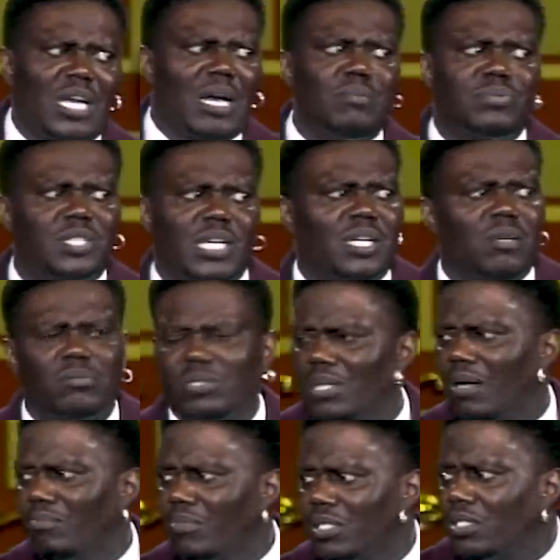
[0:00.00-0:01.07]
I'm sick of them
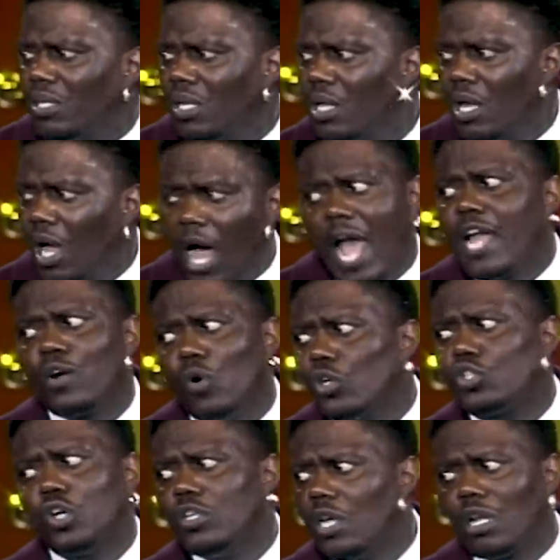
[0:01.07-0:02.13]
son of a bitch. I ain't going
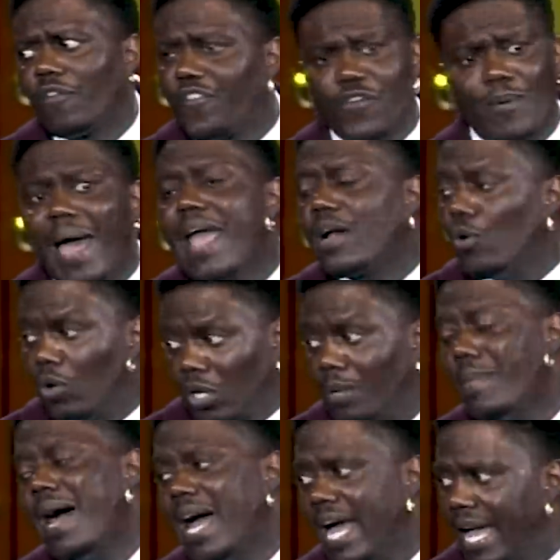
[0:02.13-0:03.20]
to another funeral. I ain't going to
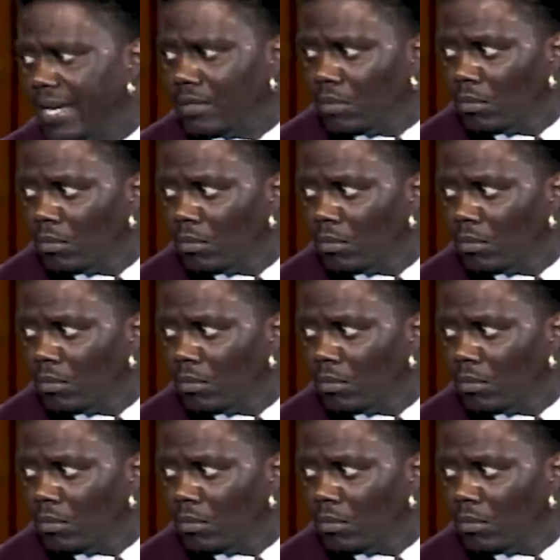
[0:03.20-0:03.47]
mine.